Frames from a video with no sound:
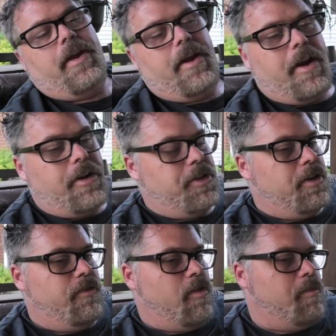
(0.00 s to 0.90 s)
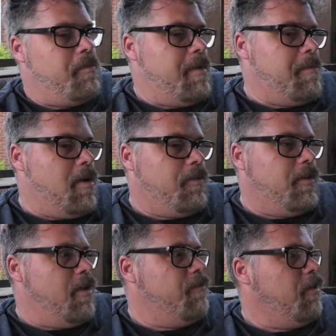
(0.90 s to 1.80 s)
and I shouldn't have opened my mouth,
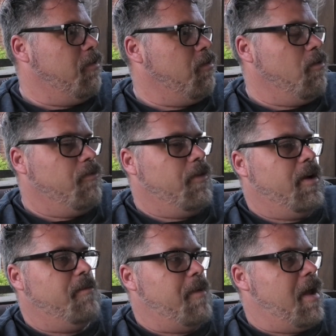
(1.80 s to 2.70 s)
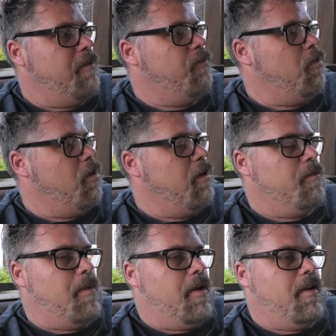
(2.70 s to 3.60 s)
and I felt so friggin' bad for it.
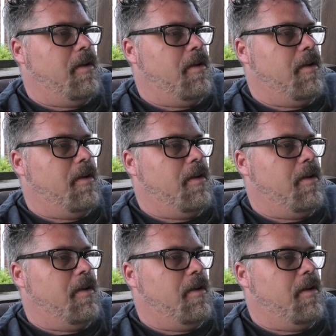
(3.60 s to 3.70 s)
But